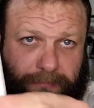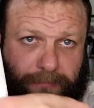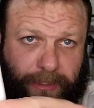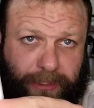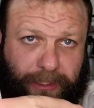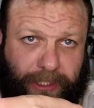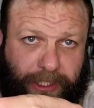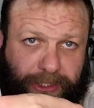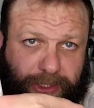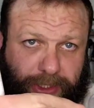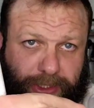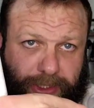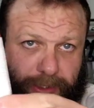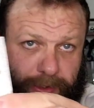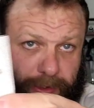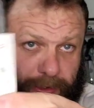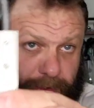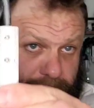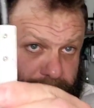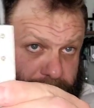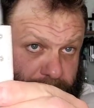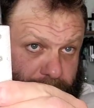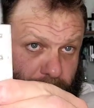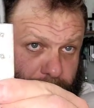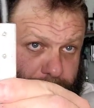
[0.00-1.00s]
but these are
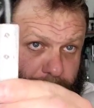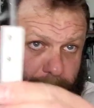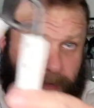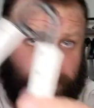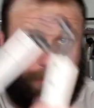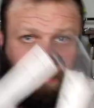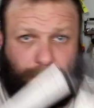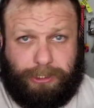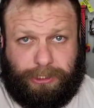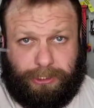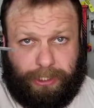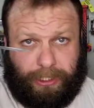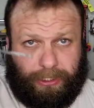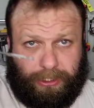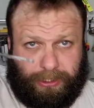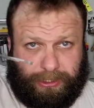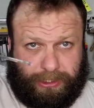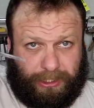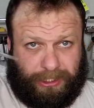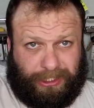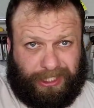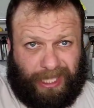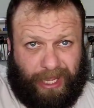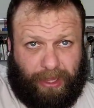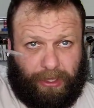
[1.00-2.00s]
screws that come out. So I use
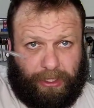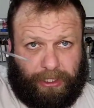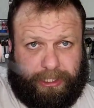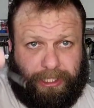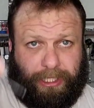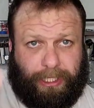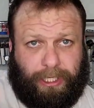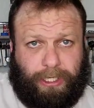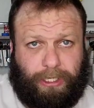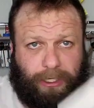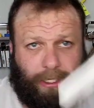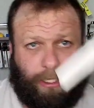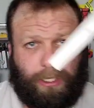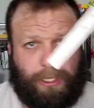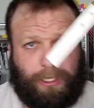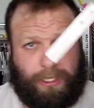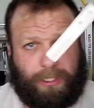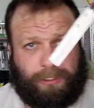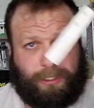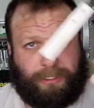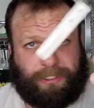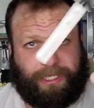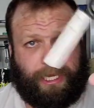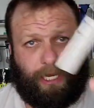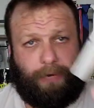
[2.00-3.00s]
this Allen key
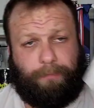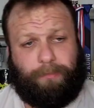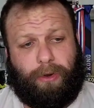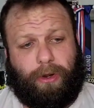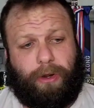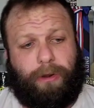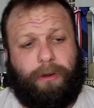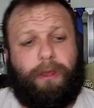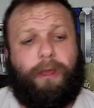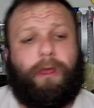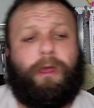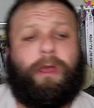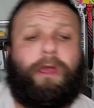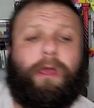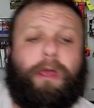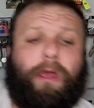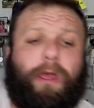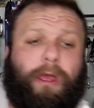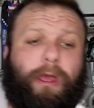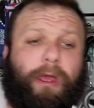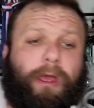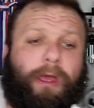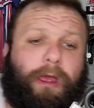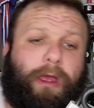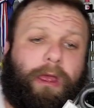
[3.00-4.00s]
to take it apart.
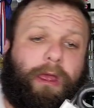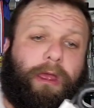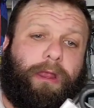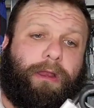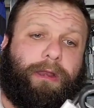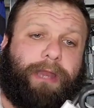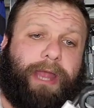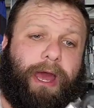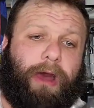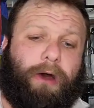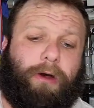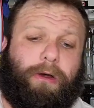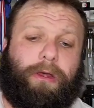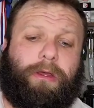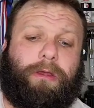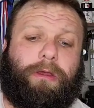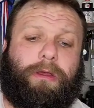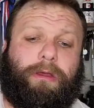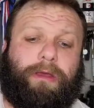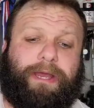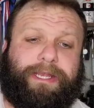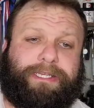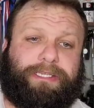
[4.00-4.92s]
Now, I